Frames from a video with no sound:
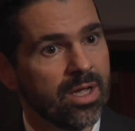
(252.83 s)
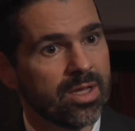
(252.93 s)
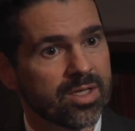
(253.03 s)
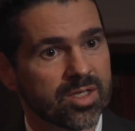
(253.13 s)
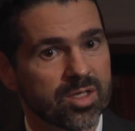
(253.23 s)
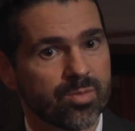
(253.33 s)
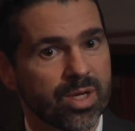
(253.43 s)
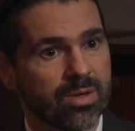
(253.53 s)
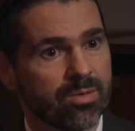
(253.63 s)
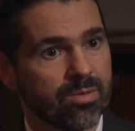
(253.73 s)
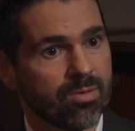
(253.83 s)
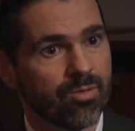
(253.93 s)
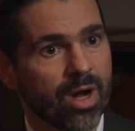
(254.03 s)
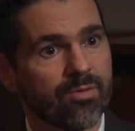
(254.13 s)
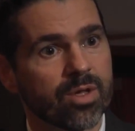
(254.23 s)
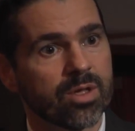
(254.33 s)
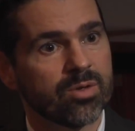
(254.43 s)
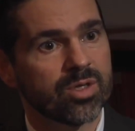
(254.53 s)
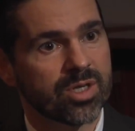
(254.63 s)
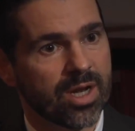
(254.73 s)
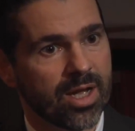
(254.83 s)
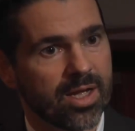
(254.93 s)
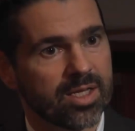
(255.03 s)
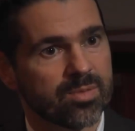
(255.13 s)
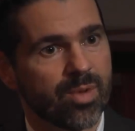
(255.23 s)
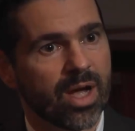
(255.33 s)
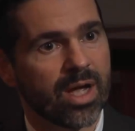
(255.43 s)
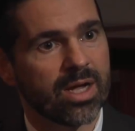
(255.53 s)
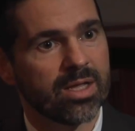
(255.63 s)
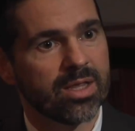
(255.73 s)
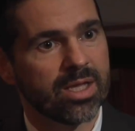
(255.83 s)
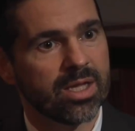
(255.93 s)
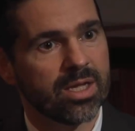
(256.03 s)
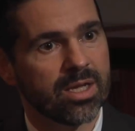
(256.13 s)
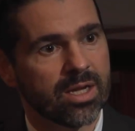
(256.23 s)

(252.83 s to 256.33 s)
This has been revolutionized by the